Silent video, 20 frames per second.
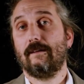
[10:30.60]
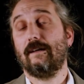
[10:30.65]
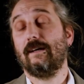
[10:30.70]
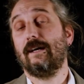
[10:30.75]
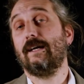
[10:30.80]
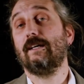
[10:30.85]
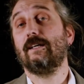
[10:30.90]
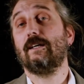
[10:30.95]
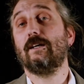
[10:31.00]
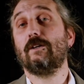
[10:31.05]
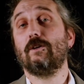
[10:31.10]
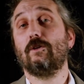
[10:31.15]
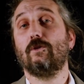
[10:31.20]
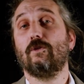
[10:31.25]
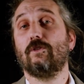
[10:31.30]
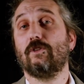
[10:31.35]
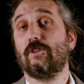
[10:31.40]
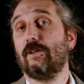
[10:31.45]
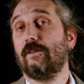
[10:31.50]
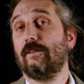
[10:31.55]
In
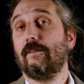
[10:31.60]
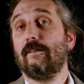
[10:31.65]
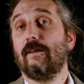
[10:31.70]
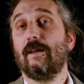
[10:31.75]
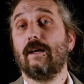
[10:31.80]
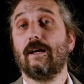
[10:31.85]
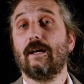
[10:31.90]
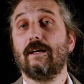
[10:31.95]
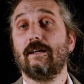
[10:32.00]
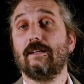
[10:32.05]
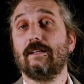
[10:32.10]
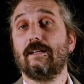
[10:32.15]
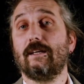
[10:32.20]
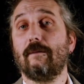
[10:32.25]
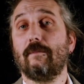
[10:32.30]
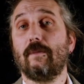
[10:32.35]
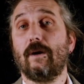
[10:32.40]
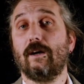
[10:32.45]
conclusion, a deep